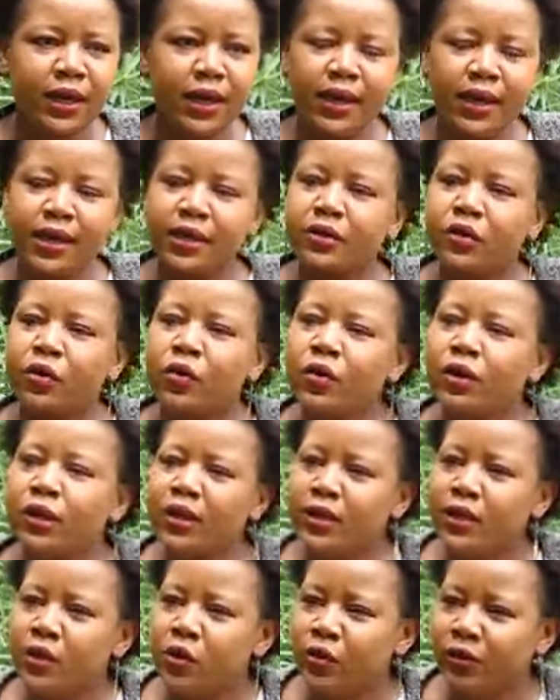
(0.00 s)
and
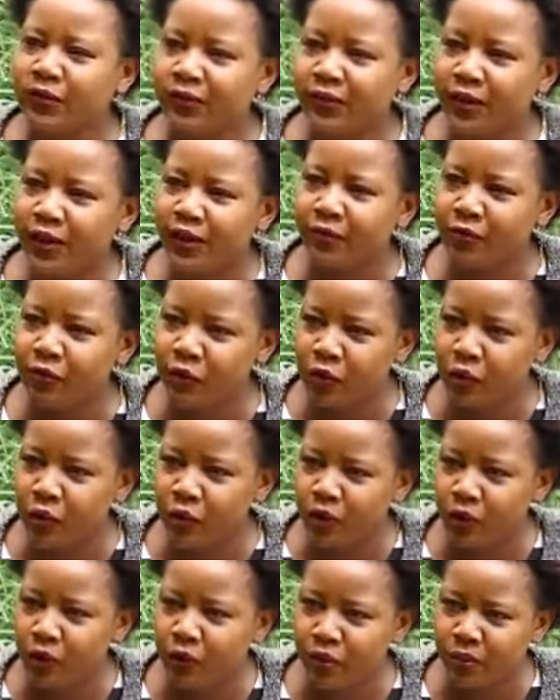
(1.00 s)
calling yourself on
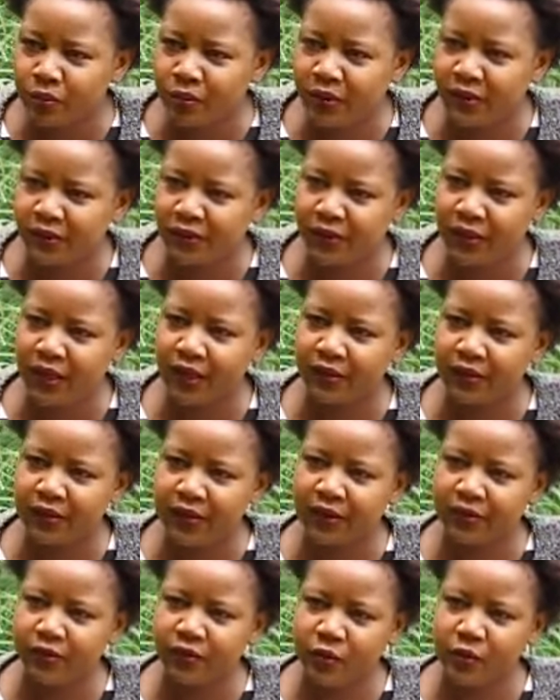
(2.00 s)
your own mistakes as